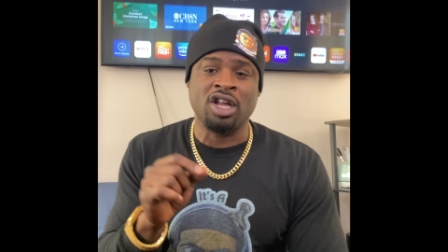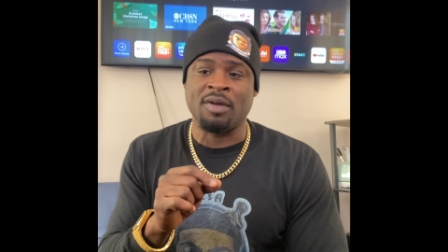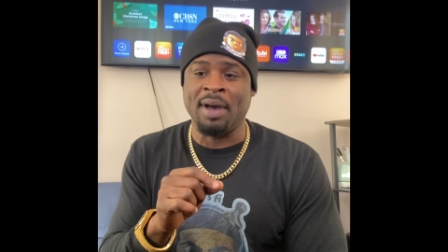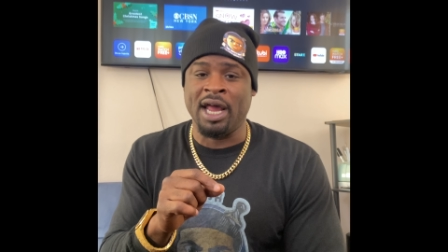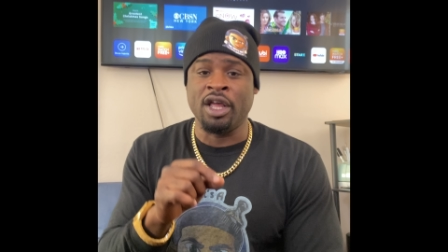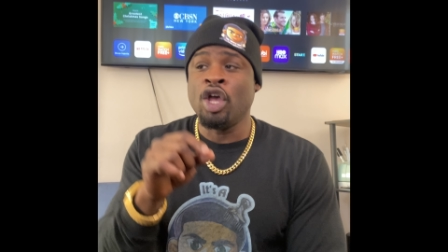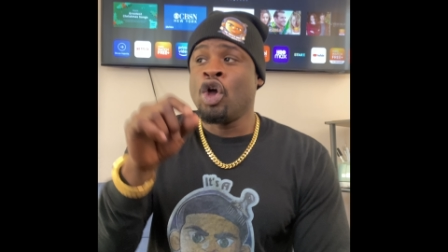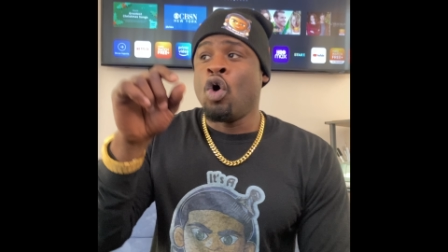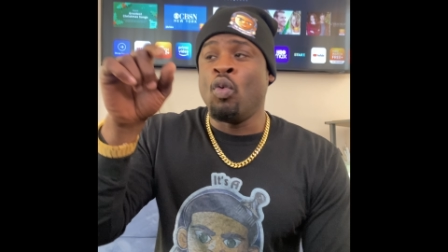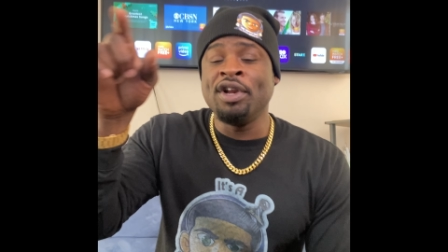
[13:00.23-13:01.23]
everybody.
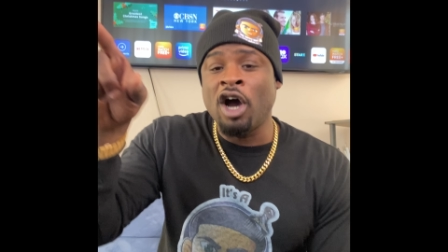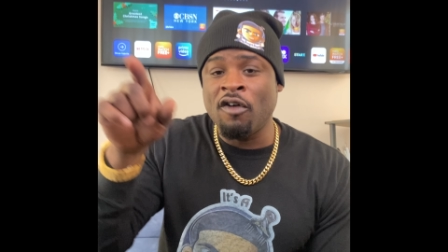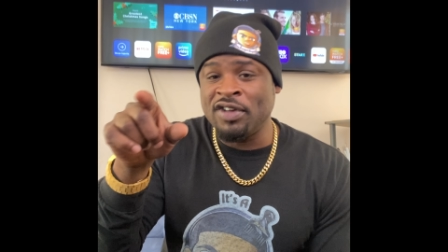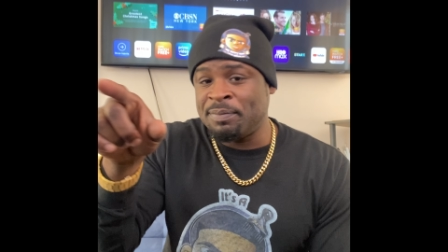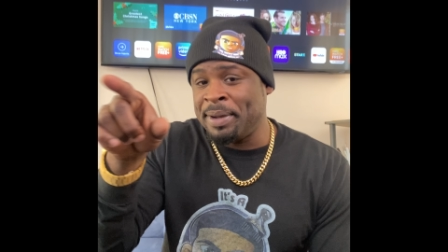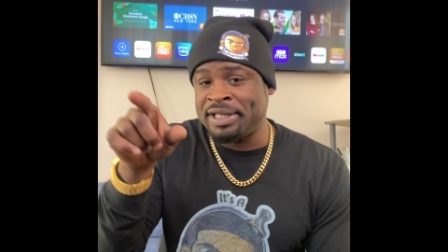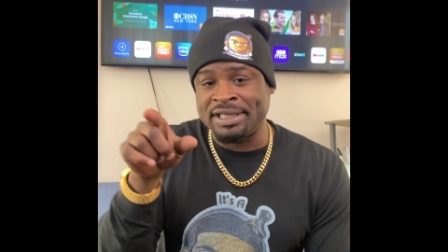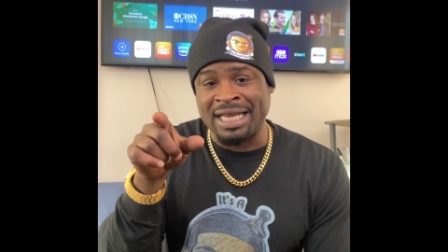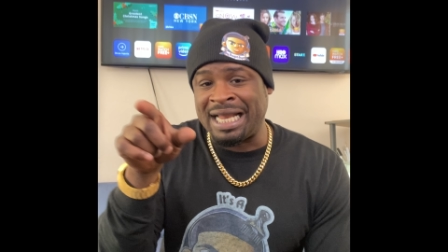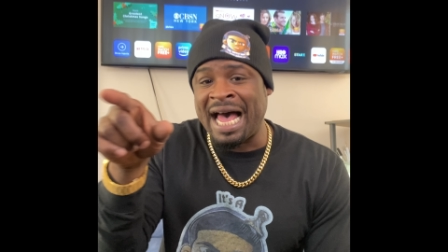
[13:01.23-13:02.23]
We know if this bitch
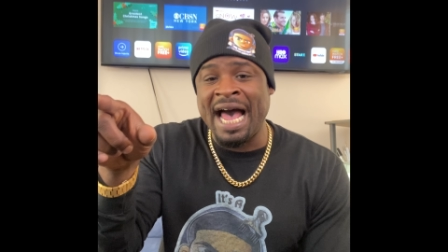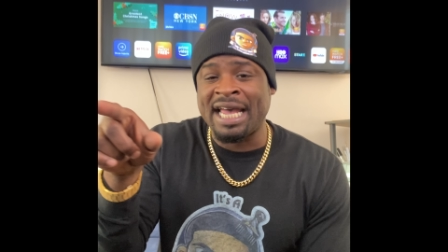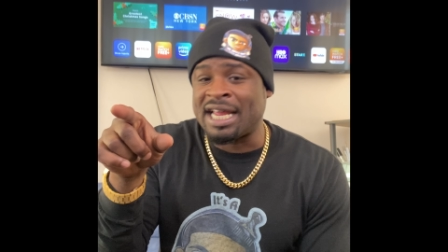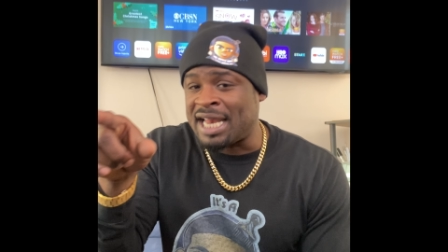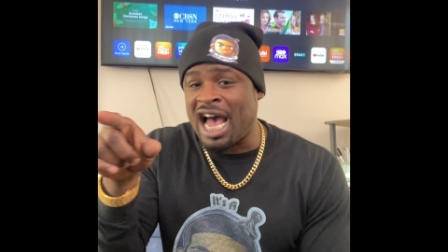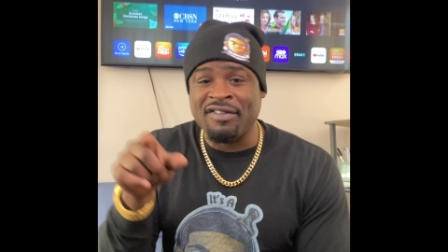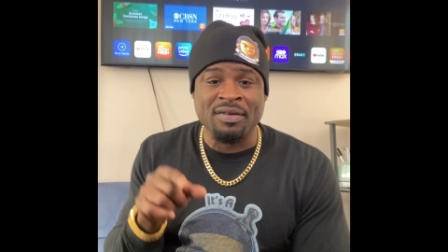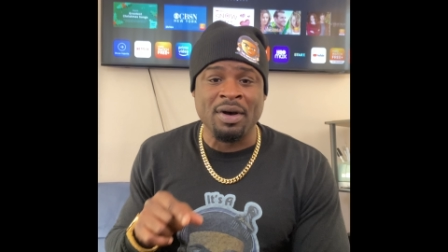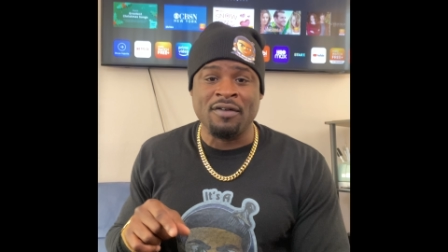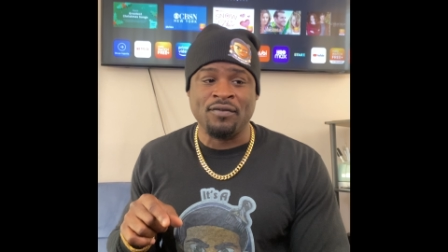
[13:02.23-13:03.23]
is a lying, conniving
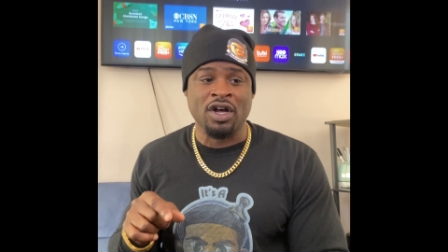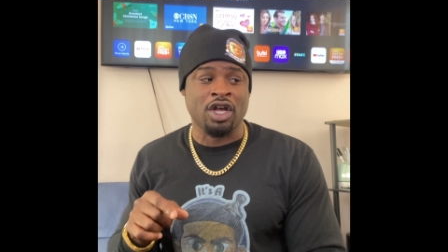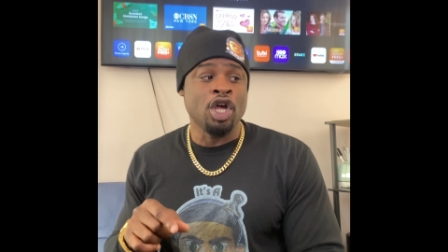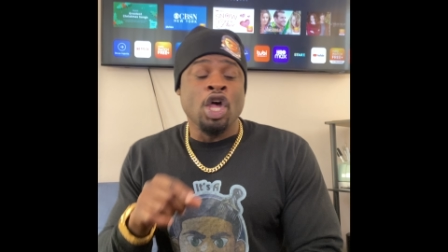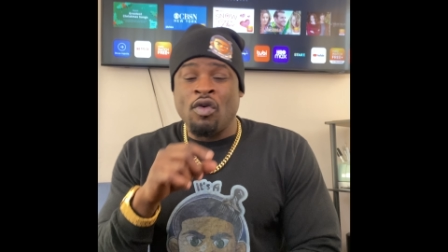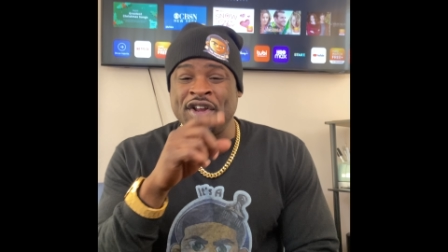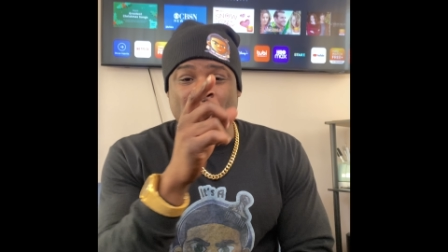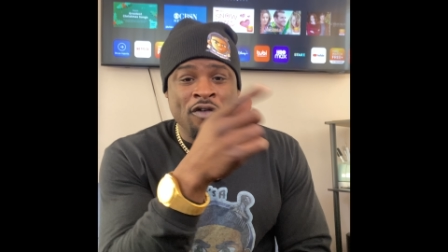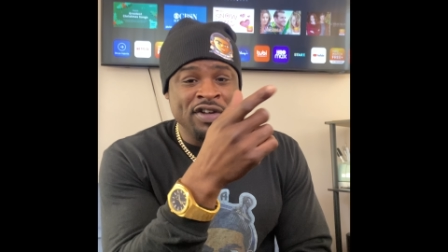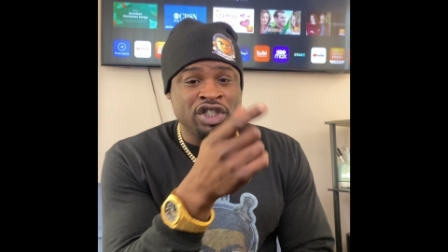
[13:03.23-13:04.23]
motherfucker. We
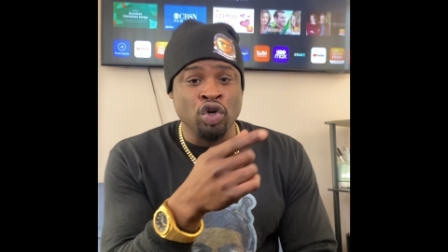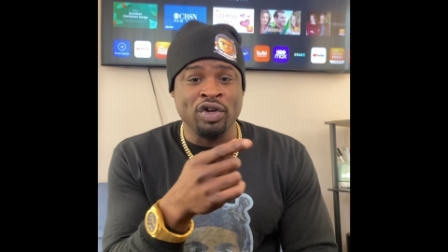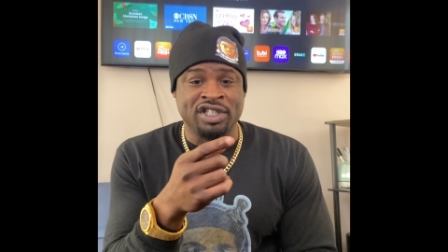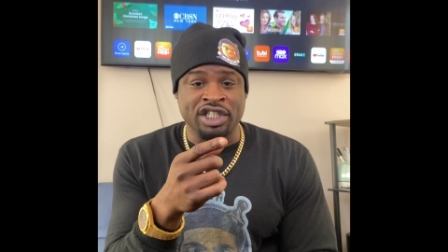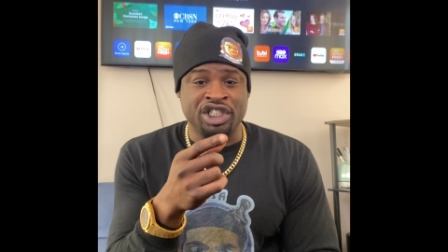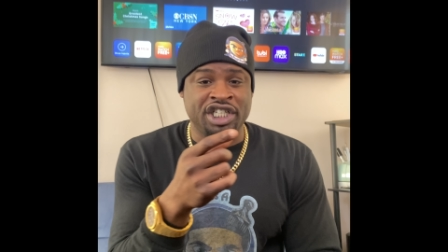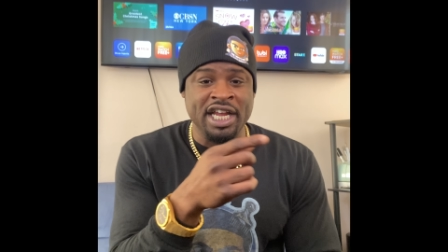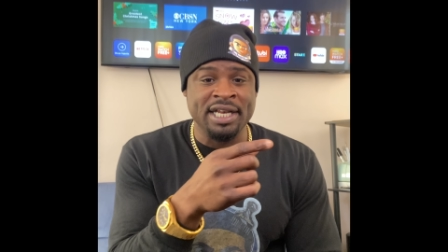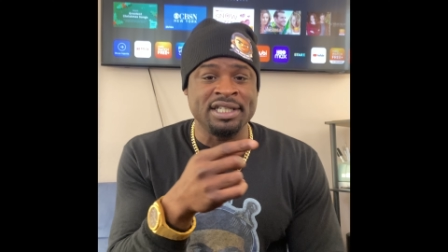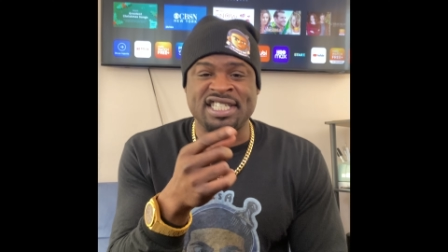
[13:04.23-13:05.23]
know if this dude is a
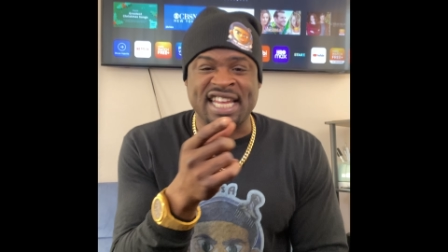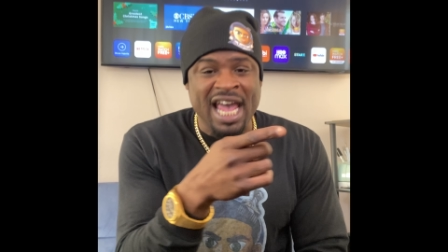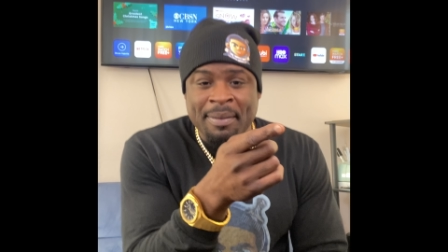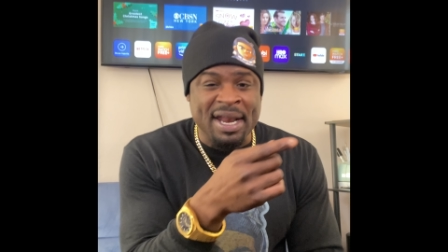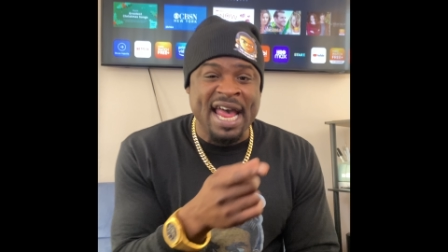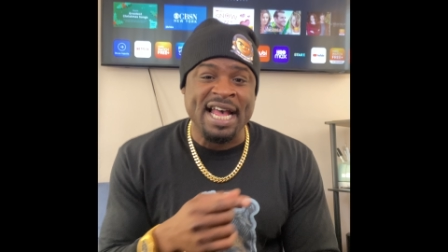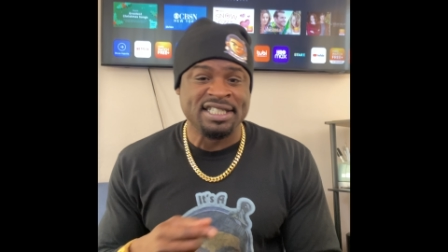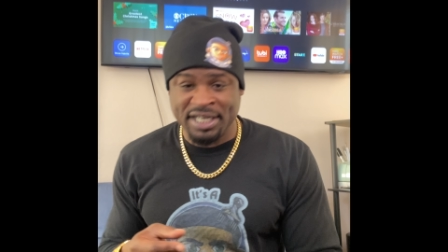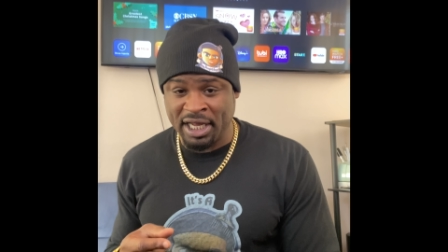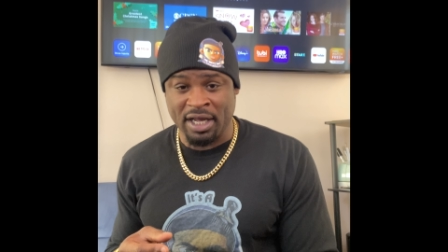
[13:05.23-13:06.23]
cheating, scamming
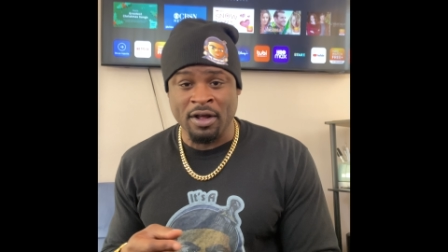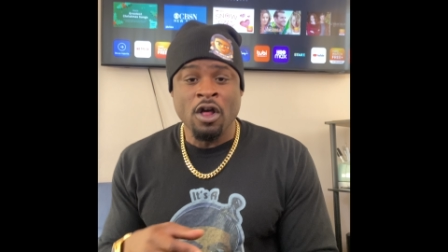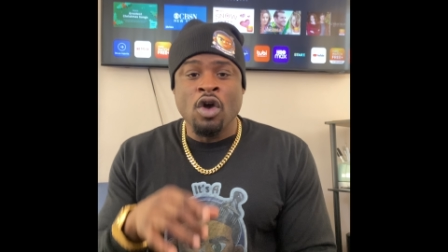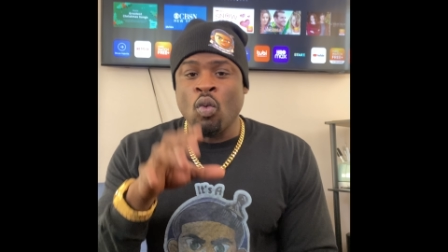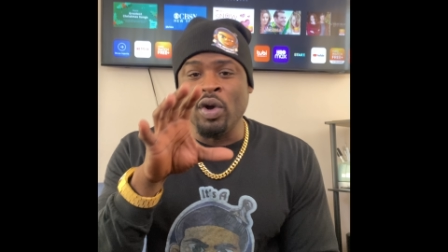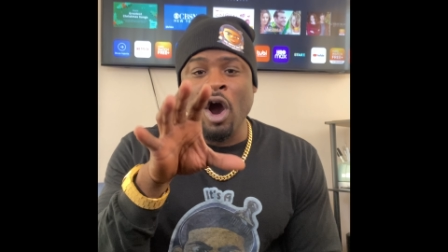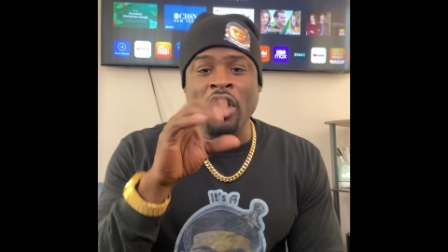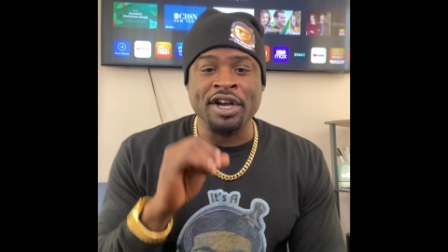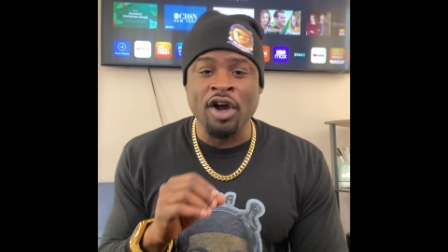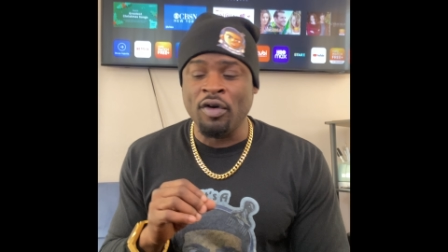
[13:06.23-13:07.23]
ass nigga. We
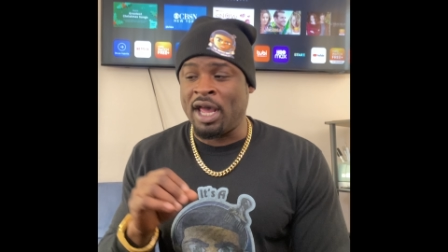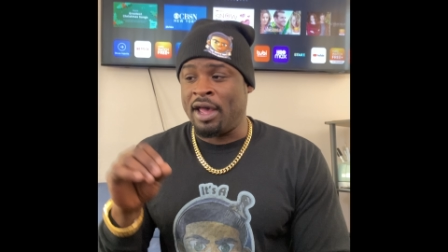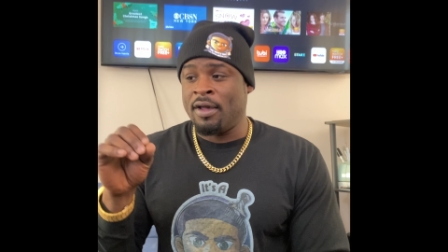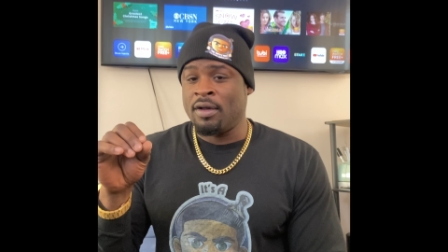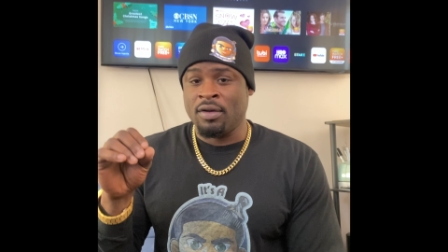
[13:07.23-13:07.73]
already know that.